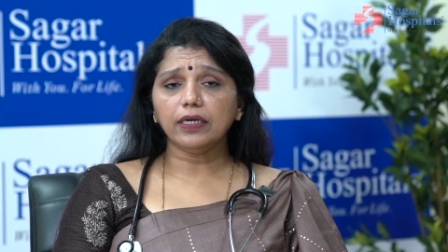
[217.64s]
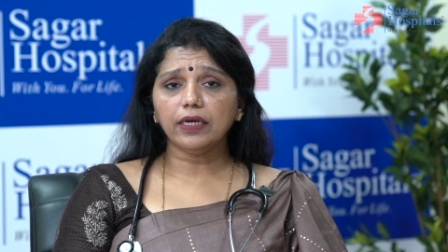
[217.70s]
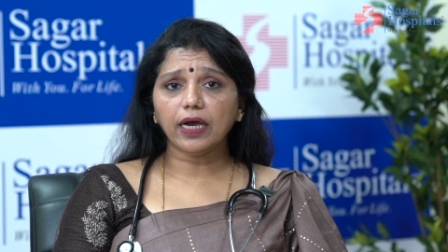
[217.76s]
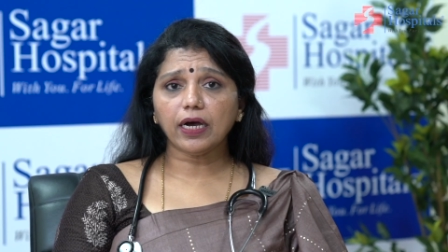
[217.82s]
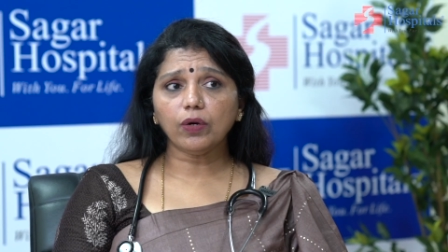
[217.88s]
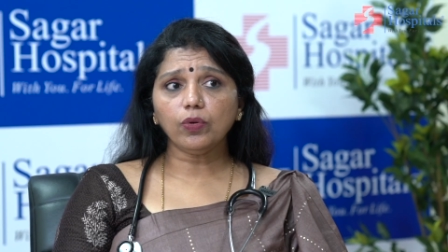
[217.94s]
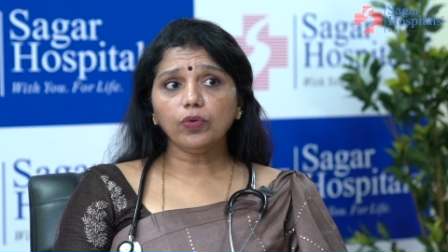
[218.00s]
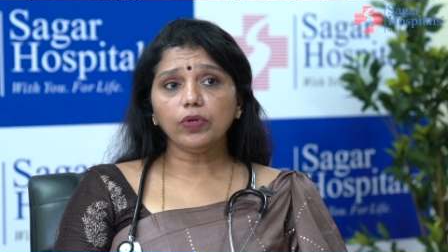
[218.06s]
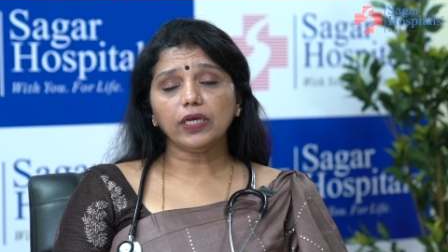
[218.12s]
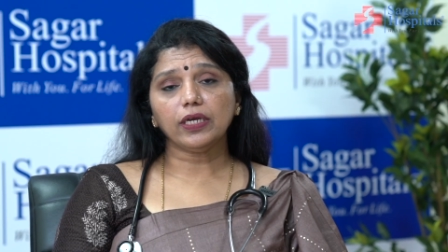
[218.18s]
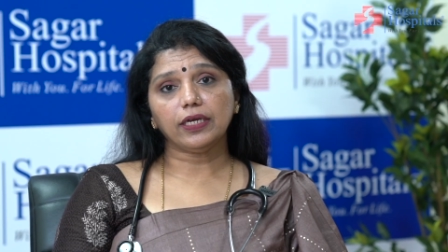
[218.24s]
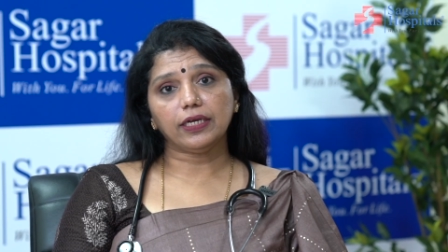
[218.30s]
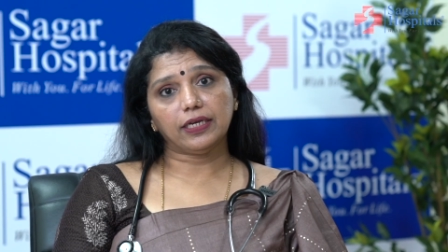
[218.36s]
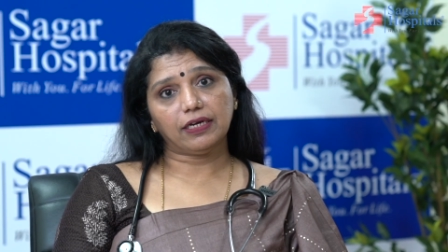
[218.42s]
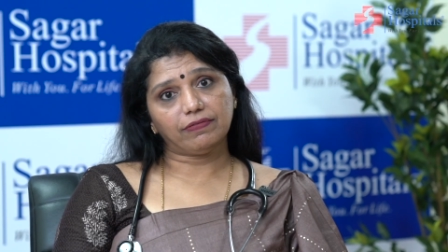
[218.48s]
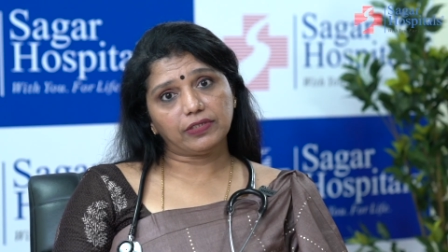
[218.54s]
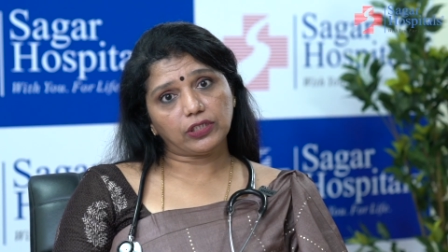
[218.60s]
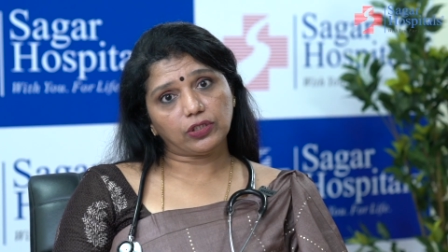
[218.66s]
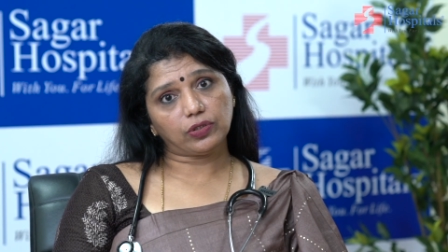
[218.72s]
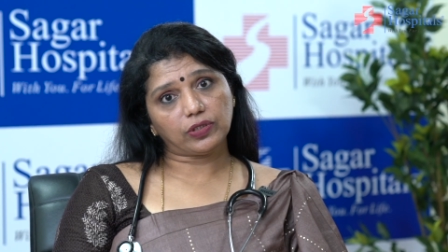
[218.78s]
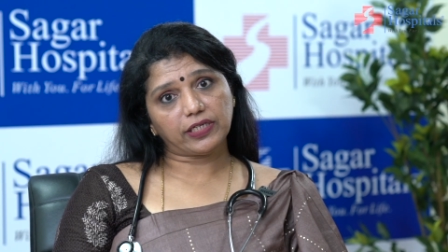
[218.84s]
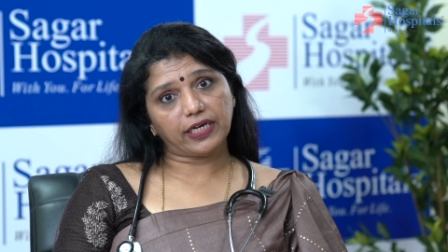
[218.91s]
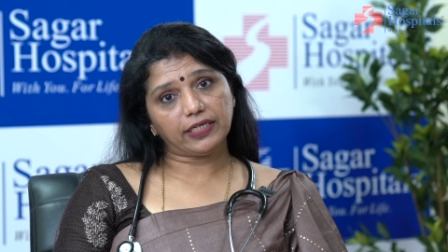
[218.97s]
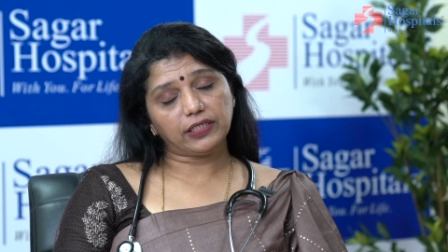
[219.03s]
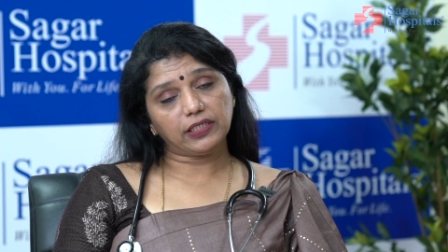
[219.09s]
Now in our
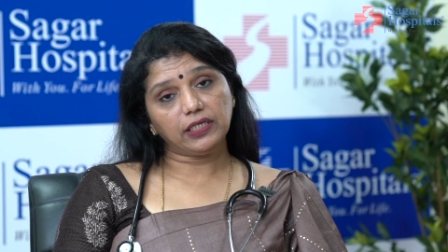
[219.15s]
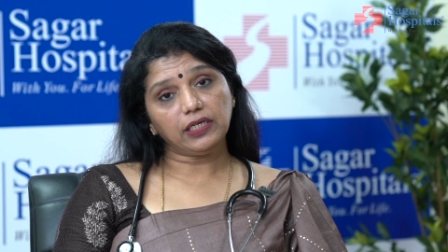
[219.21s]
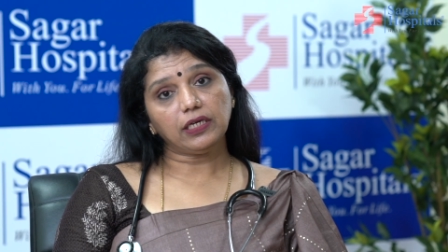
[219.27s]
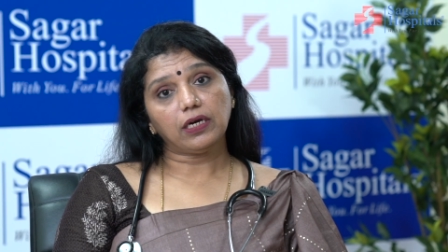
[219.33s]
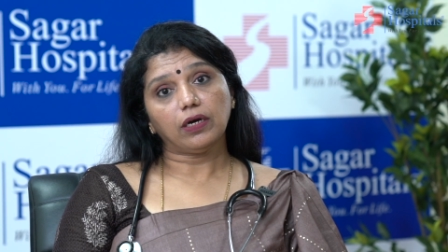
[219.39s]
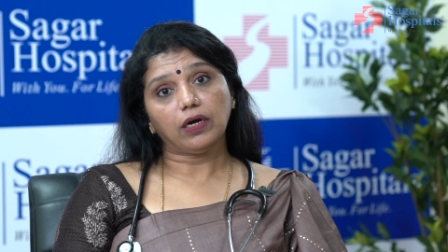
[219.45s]
society,